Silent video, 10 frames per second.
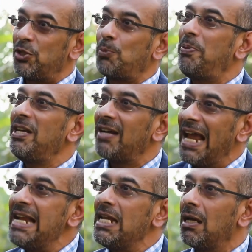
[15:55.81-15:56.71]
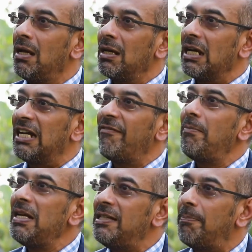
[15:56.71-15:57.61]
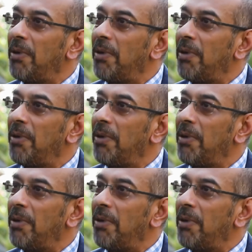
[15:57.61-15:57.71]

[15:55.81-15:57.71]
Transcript: spearheading government